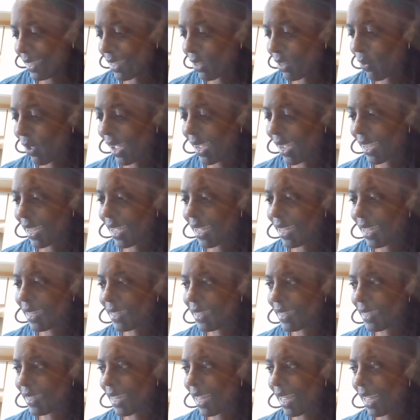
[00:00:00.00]
So I
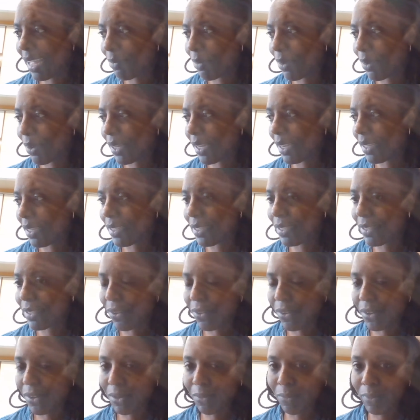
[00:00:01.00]
guess I'm going to
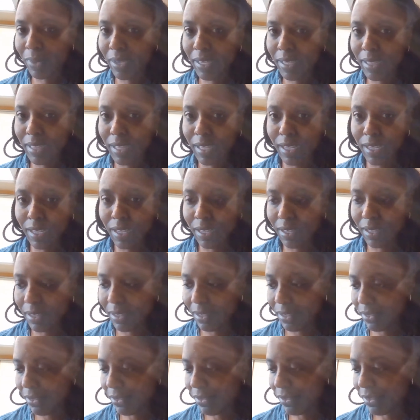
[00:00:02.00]
start with
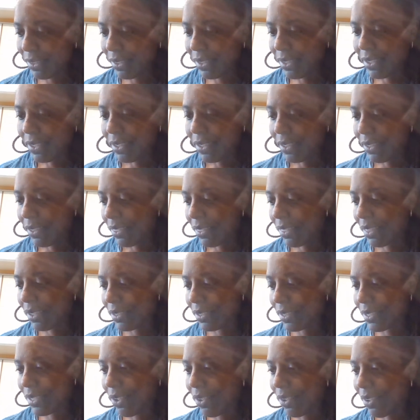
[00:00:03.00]
the
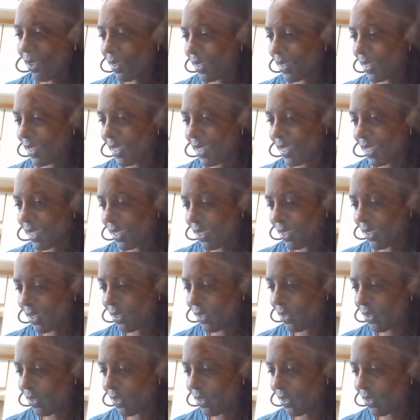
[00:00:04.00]
salts.